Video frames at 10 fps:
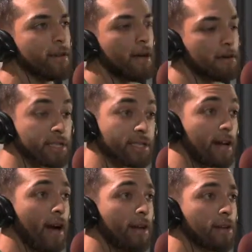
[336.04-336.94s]
was
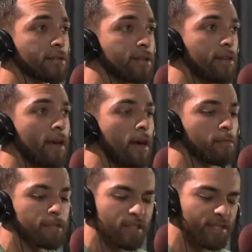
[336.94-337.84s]
exciting to see them
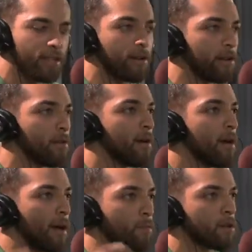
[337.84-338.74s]
just continue
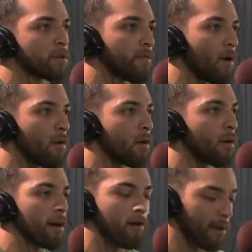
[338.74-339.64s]
and push forward
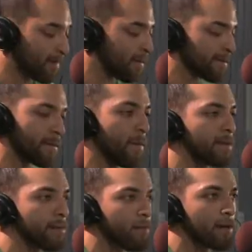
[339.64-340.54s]
and get these
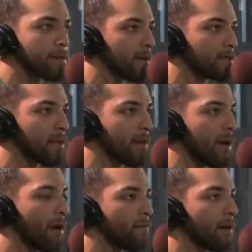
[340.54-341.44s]
amazing prosthetics that we
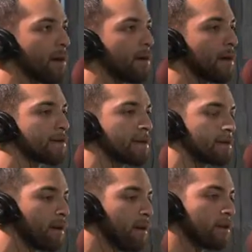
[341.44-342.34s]
have nowadays and
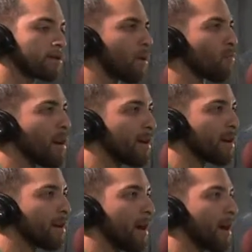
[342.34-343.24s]
start running
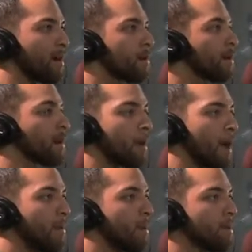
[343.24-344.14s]
again,
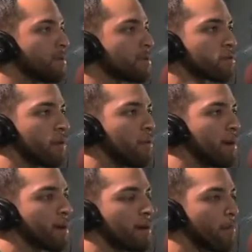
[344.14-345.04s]
climbing,
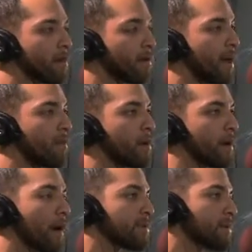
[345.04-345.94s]
swimming. I mean, you name it, our
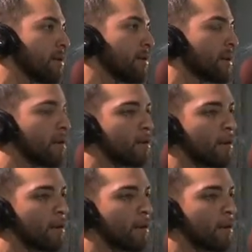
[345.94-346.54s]
guys are doing it.